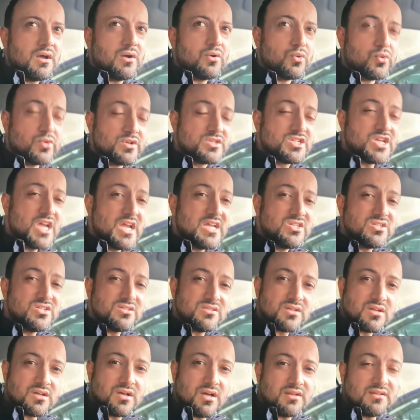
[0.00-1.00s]
or a change
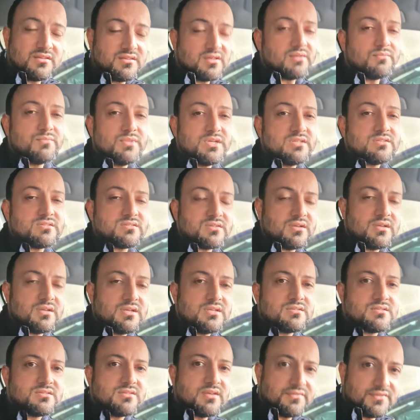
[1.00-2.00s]
in the color, that means that
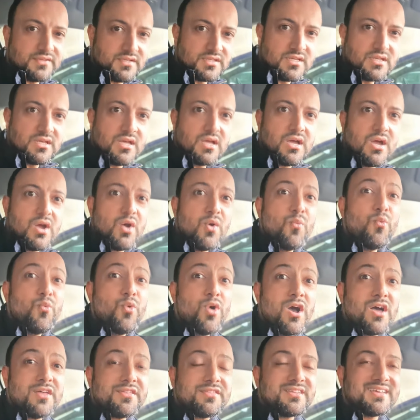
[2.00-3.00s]
it's definitely
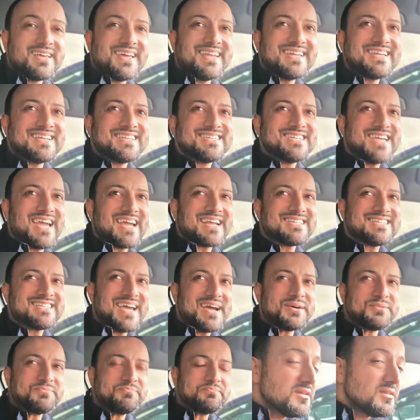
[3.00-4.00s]
worth getting checked
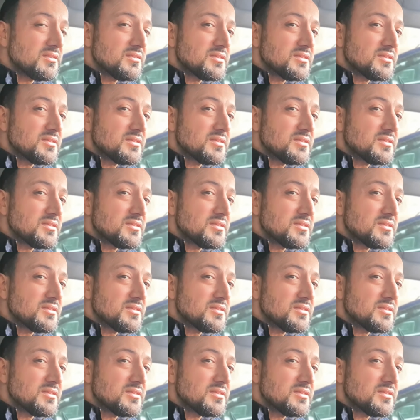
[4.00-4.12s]
out.